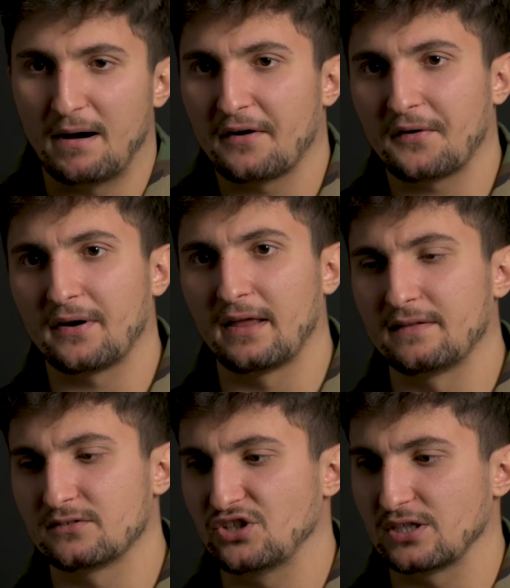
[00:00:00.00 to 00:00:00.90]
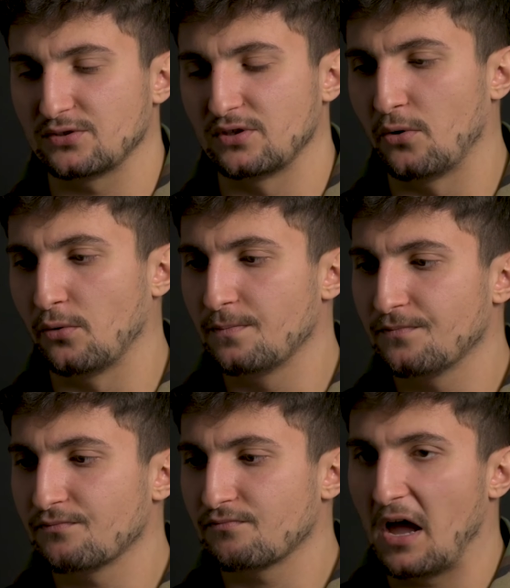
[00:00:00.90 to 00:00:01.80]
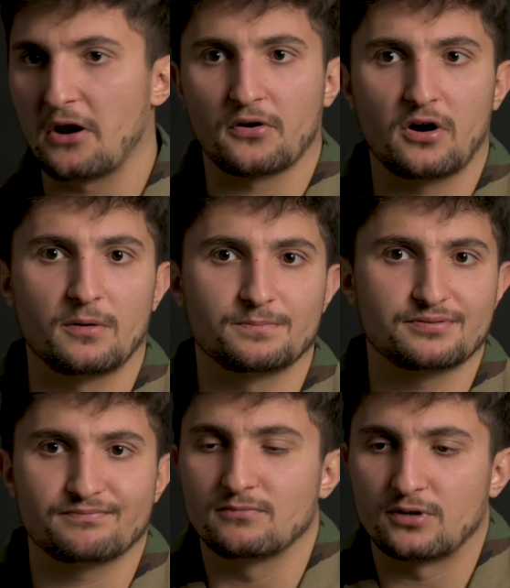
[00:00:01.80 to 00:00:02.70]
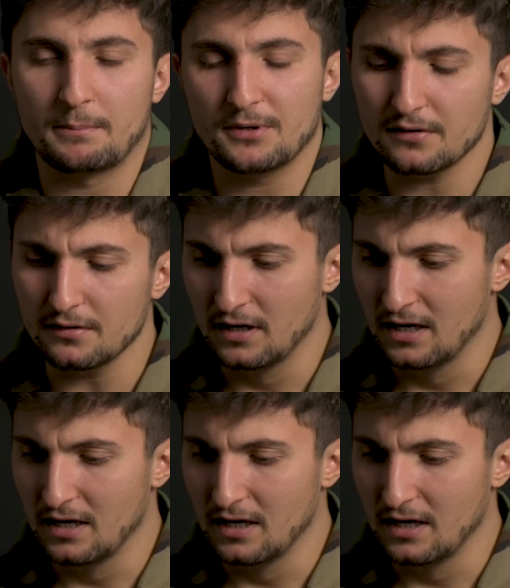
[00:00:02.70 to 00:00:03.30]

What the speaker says: barrel, and just air hop rubber.